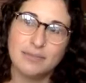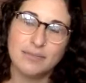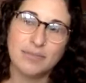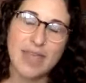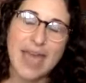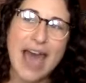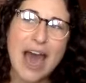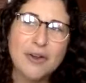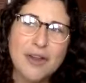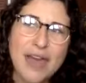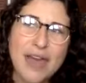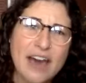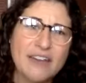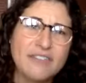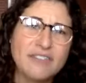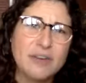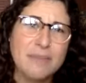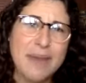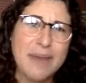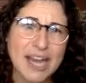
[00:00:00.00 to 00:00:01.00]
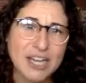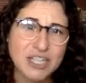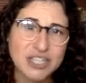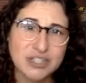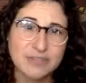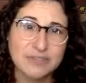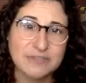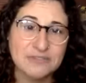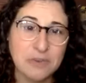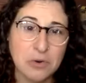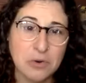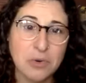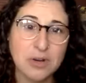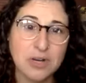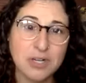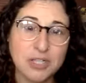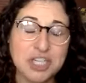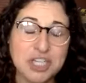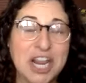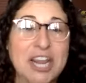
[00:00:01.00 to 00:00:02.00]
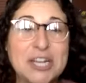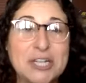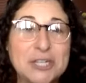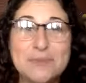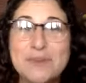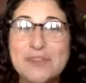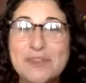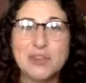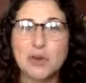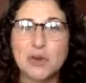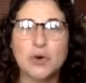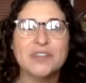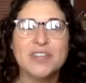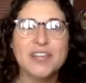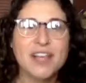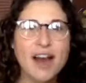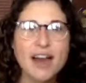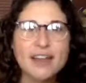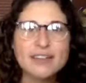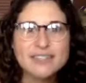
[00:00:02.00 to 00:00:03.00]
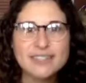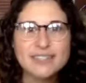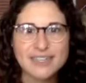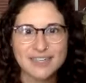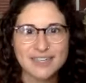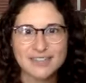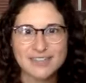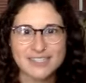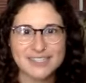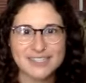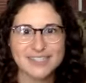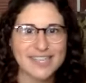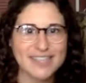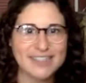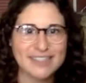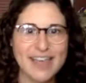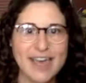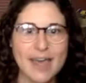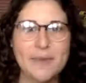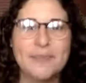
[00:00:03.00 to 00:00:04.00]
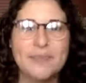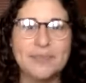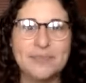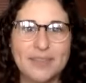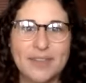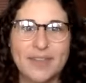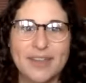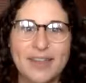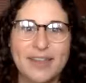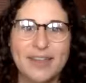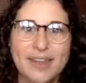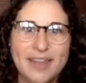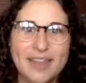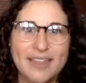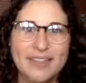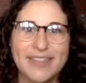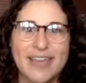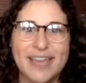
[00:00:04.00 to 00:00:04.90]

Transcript: how to have compassion for change being the only constant and this thing that mm-hmm.